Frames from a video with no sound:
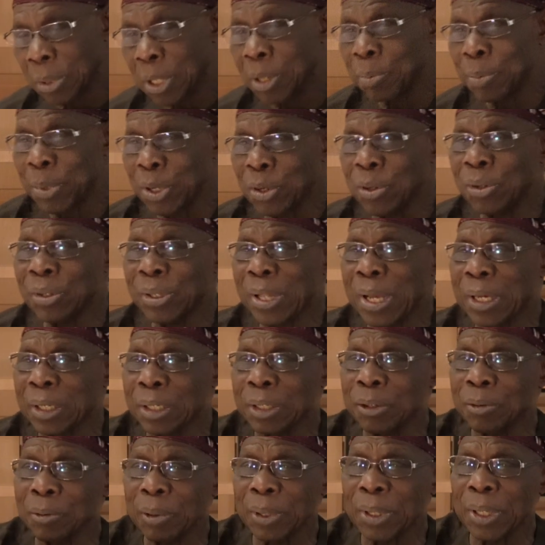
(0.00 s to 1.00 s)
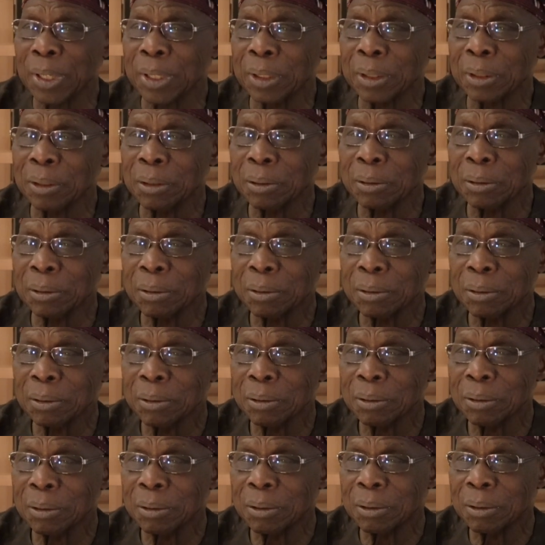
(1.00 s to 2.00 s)
You may not agree with it,
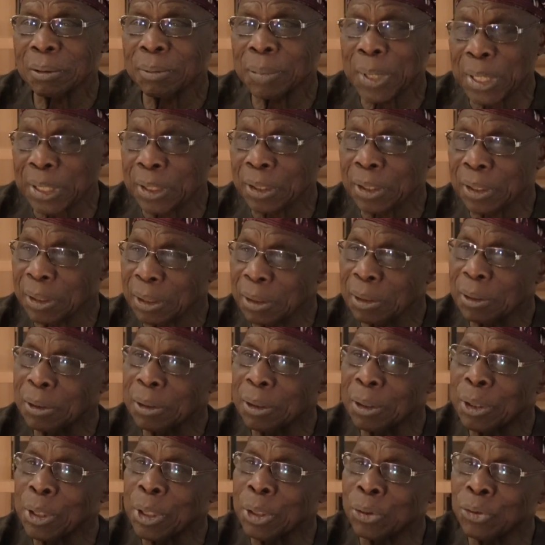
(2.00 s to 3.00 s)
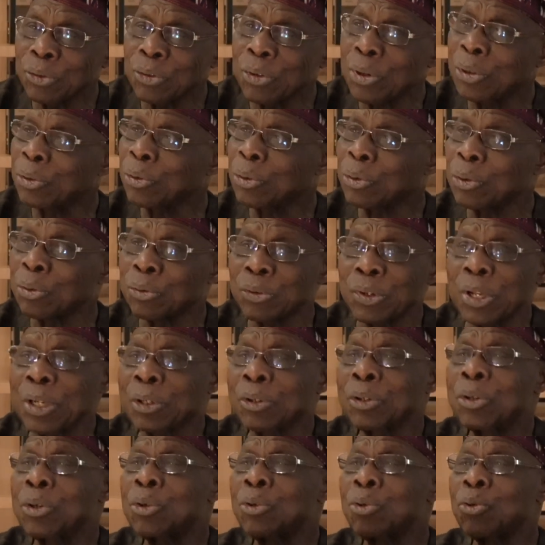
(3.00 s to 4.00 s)
but it's not just
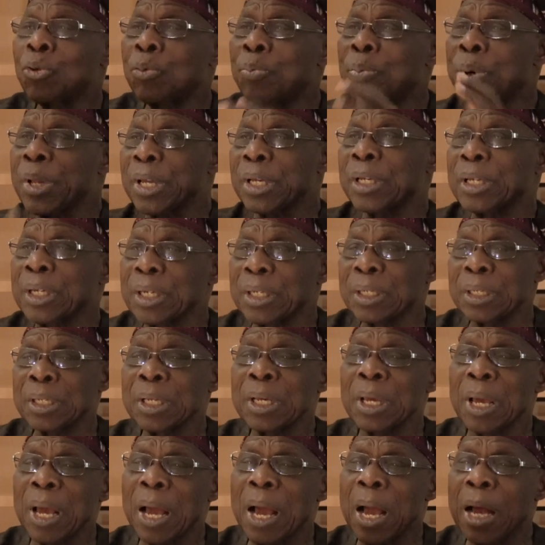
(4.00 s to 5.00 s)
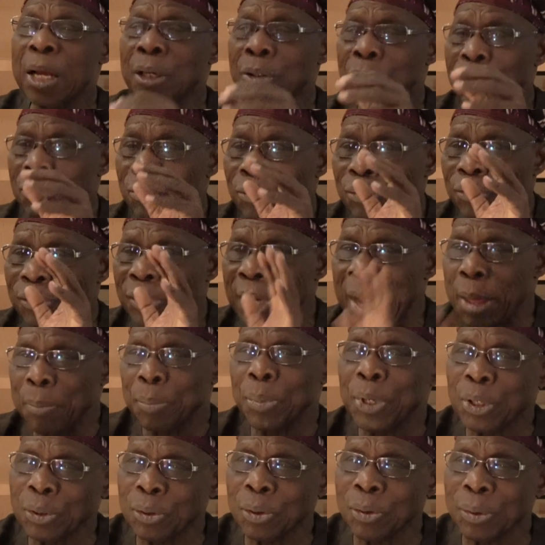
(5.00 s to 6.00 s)
that you bring it and you
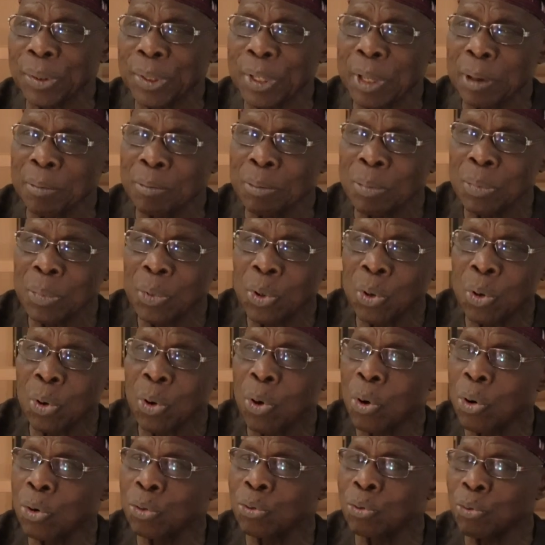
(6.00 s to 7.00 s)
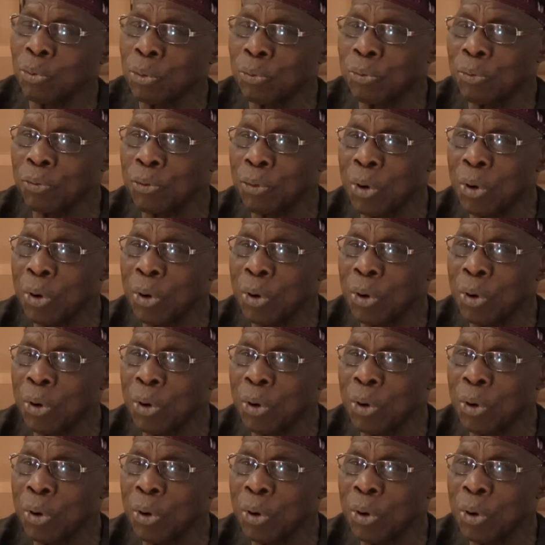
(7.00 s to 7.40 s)
slap it on them or you